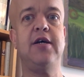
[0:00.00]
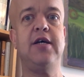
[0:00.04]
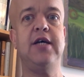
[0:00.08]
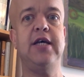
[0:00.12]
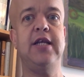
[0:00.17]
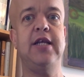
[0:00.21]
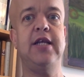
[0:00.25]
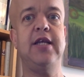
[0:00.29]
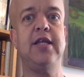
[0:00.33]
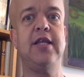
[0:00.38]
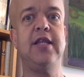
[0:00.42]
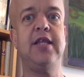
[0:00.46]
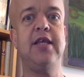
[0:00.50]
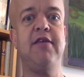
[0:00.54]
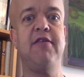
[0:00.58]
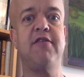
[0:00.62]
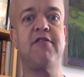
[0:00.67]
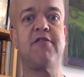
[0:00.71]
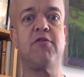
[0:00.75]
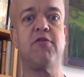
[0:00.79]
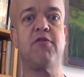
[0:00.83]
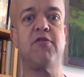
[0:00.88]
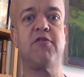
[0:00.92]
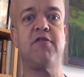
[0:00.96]
in
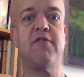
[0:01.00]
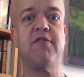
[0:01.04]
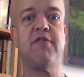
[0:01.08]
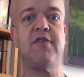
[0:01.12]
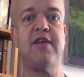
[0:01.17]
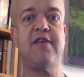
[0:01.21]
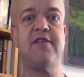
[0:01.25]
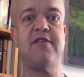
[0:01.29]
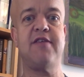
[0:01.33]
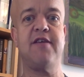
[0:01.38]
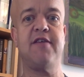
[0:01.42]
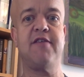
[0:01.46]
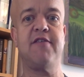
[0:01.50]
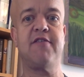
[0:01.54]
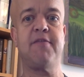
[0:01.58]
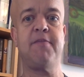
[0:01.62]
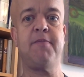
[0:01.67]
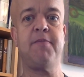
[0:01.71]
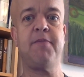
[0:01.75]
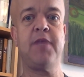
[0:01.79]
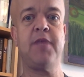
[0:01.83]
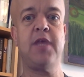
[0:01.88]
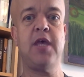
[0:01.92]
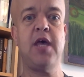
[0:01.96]
these sorts of settings.
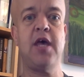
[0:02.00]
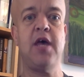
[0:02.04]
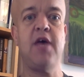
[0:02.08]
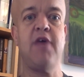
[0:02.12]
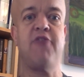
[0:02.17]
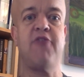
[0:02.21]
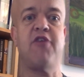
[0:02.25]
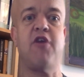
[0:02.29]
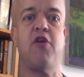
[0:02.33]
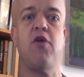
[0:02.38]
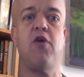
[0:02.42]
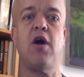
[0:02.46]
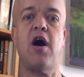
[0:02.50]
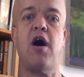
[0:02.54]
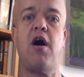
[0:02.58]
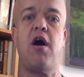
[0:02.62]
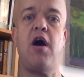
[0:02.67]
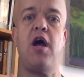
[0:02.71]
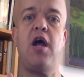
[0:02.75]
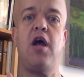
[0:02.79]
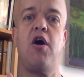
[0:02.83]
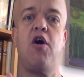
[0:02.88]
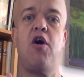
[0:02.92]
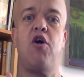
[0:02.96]
So
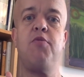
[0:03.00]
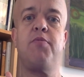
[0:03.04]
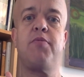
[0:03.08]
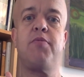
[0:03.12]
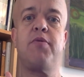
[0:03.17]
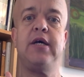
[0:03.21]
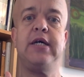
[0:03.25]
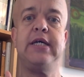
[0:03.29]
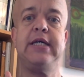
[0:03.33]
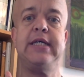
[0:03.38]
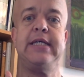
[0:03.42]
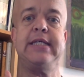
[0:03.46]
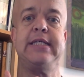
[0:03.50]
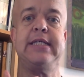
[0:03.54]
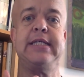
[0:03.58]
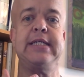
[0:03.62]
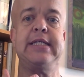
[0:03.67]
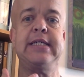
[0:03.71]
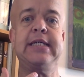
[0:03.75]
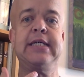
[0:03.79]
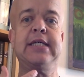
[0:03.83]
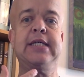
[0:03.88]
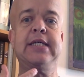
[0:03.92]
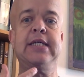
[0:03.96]
I hope
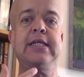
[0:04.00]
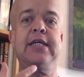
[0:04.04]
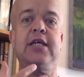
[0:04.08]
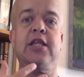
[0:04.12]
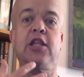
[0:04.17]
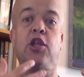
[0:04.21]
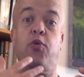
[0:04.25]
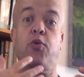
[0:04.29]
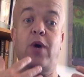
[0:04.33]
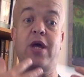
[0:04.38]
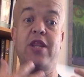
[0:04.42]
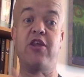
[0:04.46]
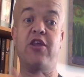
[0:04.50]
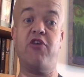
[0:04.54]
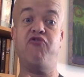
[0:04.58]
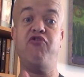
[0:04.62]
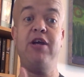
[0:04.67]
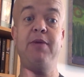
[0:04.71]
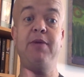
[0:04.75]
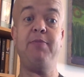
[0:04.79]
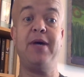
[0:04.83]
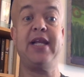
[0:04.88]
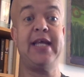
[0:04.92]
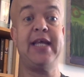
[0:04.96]
that when the
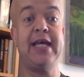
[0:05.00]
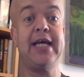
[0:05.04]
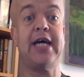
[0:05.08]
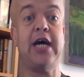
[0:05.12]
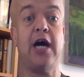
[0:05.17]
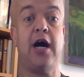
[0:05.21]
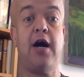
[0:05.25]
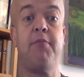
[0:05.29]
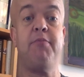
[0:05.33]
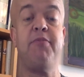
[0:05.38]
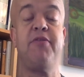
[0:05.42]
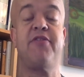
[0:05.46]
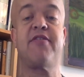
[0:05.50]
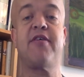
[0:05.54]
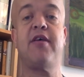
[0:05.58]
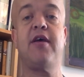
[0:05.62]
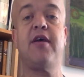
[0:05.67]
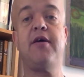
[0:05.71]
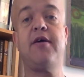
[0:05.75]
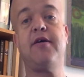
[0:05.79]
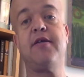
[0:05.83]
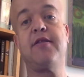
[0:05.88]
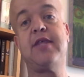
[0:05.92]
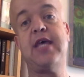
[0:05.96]
rebuilding comes,
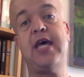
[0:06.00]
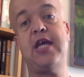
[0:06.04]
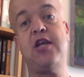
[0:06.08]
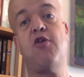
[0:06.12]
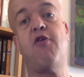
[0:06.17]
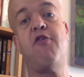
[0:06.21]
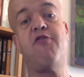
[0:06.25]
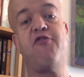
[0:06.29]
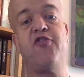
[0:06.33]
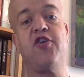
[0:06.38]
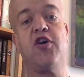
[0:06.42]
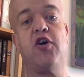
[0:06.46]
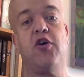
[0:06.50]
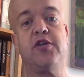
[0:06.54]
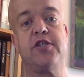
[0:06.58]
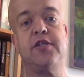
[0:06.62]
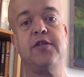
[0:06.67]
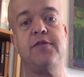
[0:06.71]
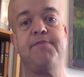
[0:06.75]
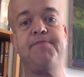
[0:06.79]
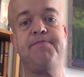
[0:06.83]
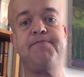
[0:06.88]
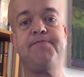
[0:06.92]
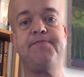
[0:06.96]
they're not
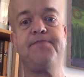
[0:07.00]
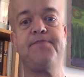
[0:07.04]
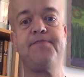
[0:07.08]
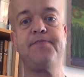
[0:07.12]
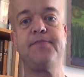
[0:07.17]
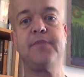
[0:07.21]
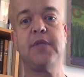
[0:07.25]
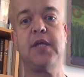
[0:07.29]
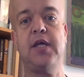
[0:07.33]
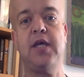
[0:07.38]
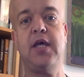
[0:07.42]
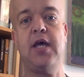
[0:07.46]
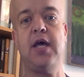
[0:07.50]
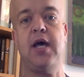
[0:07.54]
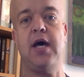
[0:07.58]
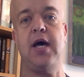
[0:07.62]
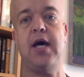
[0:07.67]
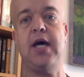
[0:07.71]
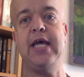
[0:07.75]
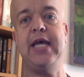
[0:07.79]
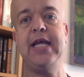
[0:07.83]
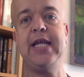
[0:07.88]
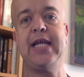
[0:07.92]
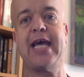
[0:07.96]
forgotten.
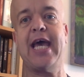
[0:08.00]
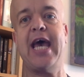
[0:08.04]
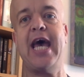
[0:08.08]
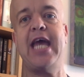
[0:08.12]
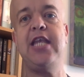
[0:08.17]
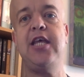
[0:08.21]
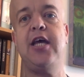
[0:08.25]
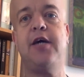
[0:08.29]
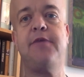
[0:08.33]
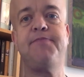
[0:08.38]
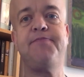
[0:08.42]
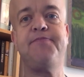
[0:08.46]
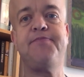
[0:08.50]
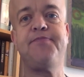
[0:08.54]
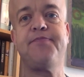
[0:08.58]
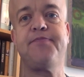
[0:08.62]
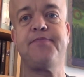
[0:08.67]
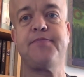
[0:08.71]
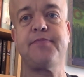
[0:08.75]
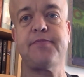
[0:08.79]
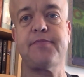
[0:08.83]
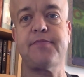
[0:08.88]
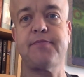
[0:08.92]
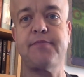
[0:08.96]
In Kenya,
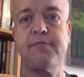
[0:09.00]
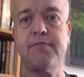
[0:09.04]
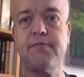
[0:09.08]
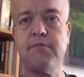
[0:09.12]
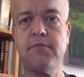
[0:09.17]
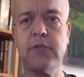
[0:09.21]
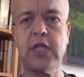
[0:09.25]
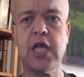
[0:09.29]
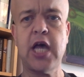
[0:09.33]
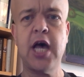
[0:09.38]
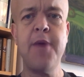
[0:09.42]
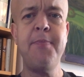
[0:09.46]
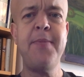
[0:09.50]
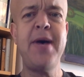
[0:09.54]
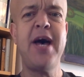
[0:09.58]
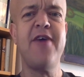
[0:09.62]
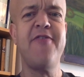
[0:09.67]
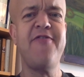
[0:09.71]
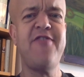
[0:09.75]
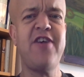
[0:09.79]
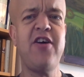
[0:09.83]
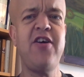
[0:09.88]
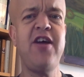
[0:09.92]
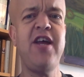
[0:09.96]
I met
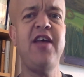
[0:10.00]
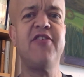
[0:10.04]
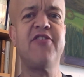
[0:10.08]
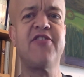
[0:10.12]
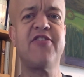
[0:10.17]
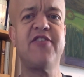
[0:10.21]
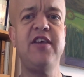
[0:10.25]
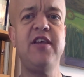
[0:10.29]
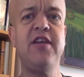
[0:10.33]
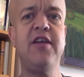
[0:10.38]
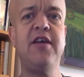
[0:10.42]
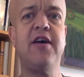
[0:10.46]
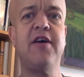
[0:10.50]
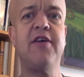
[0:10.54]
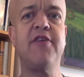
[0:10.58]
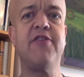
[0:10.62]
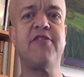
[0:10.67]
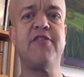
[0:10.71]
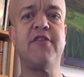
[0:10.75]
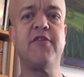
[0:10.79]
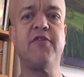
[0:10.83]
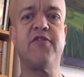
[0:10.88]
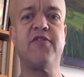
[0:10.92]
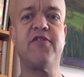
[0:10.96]
a very senior
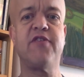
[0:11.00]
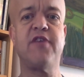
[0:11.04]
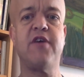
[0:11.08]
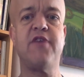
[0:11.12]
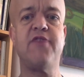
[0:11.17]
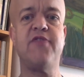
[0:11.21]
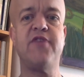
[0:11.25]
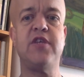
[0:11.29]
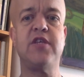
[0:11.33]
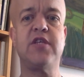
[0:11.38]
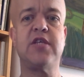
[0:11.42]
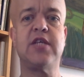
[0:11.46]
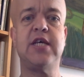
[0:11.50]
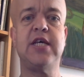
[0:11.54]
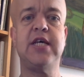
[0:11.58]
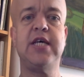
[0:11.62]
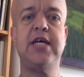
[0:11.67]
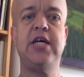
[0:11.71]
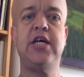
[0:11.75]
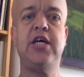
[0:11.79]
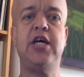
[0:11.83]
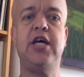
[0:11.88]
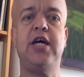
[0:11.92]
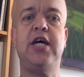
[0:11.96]
civil servant.
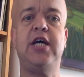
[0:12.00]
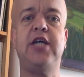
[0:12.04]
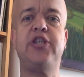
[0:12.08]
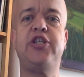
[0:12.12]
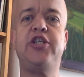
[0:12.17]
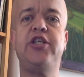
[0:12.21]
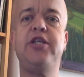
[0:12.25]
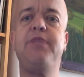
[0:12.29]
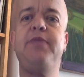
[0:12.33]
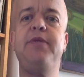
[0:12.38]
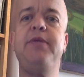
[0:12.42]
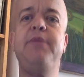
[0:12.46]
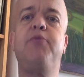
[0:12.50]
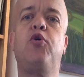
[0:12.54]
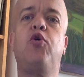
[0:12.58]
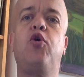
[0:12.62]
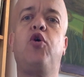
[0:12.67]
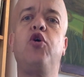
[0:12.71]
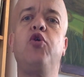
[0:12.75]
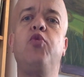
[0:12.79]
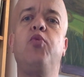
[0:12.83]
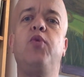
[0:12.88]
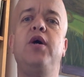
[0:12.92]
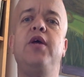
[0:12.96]
She'd been
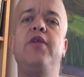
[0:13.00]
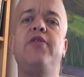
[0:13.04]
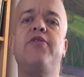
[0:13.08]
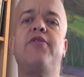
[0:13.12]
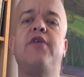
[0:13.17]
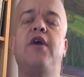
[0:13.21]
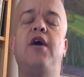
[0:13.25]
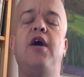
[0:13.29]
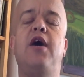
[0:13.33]
born with